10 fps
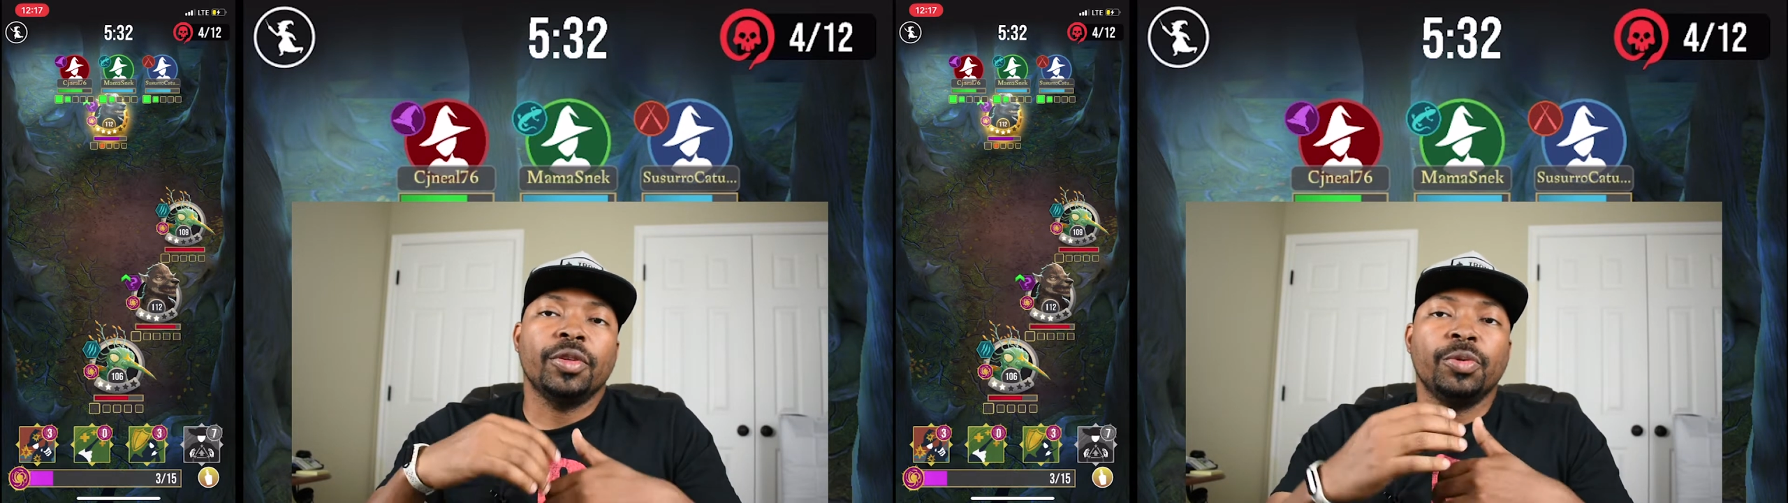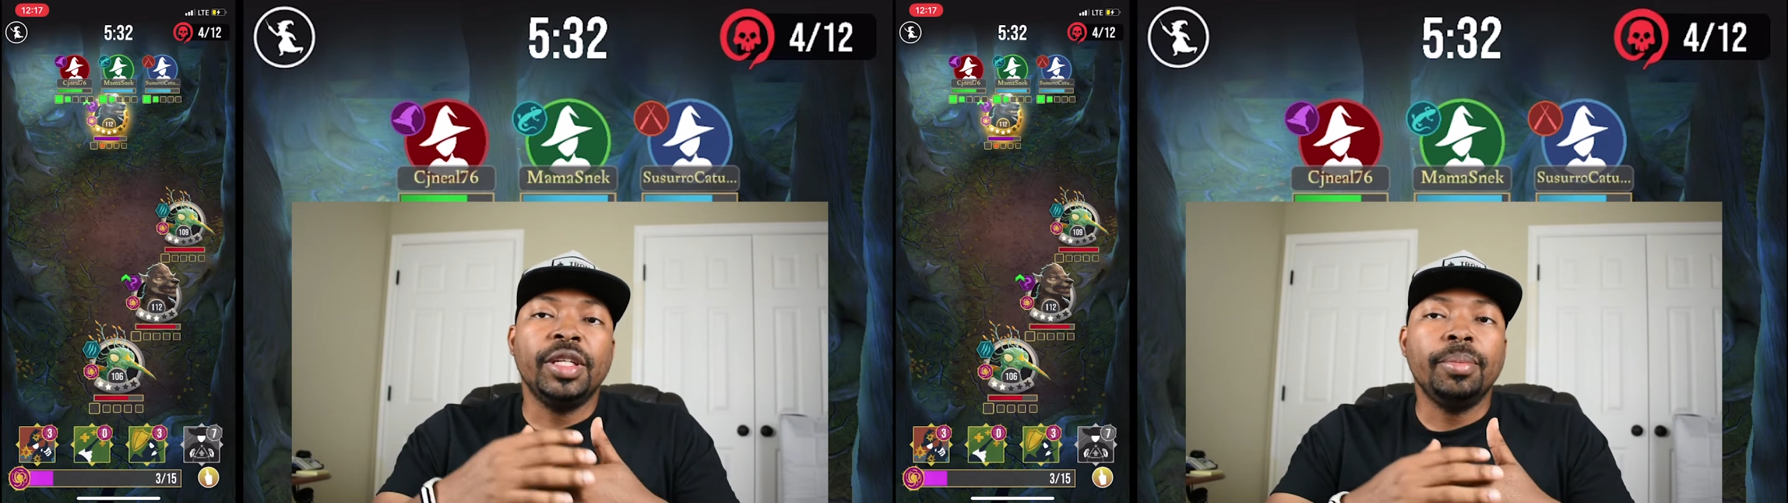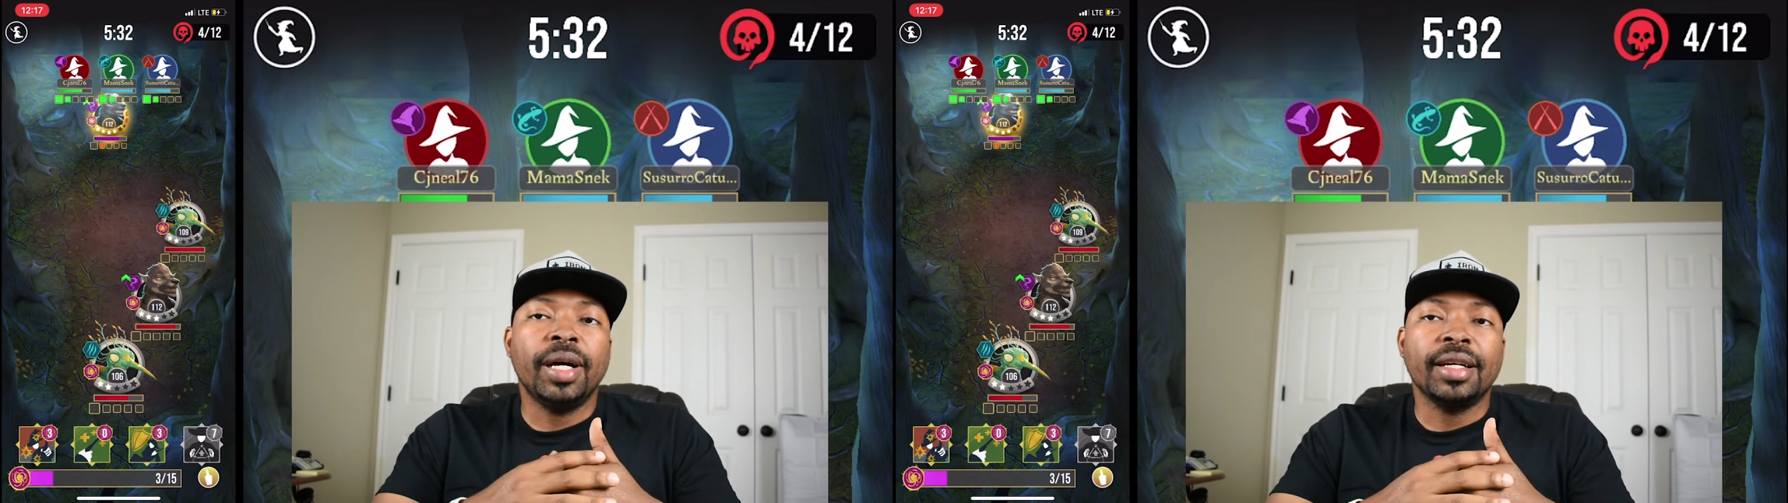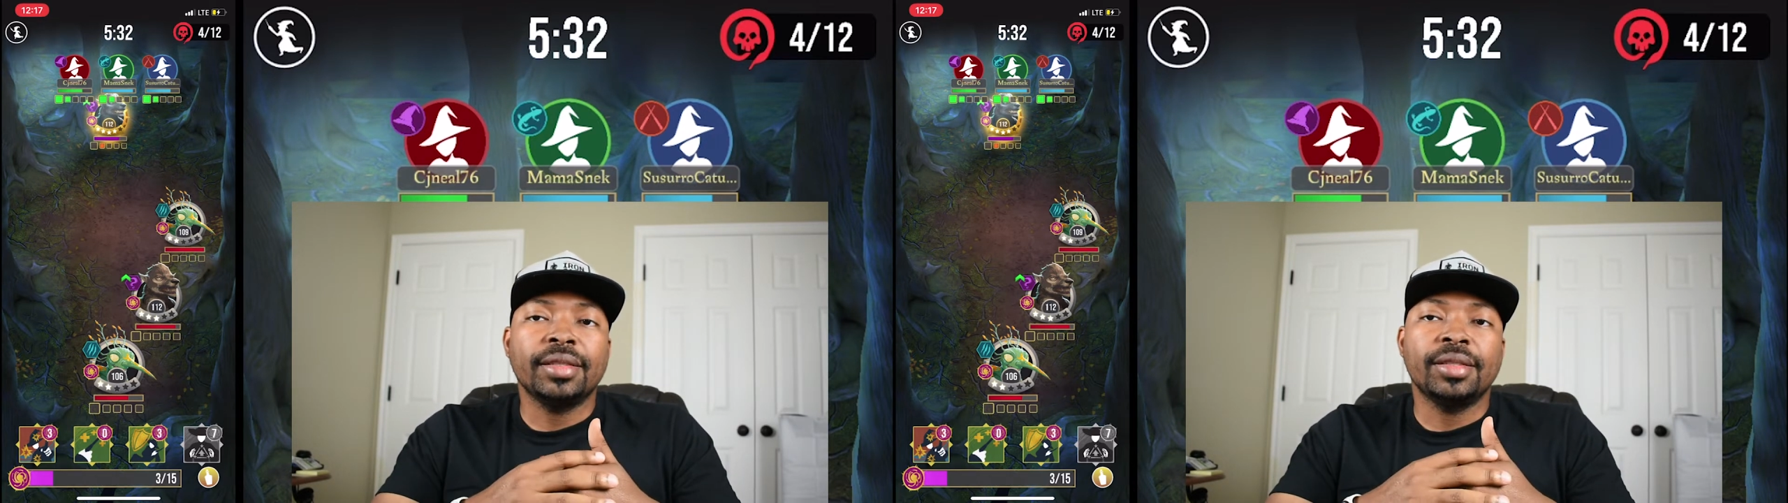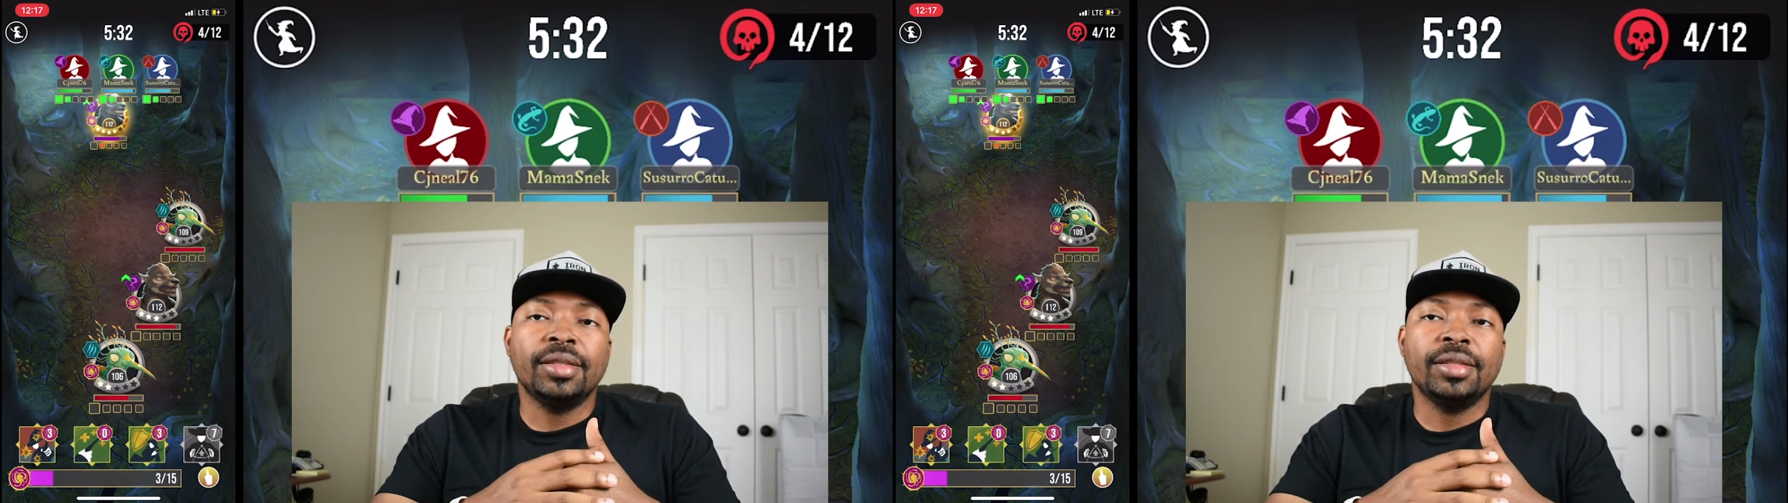the green boxes,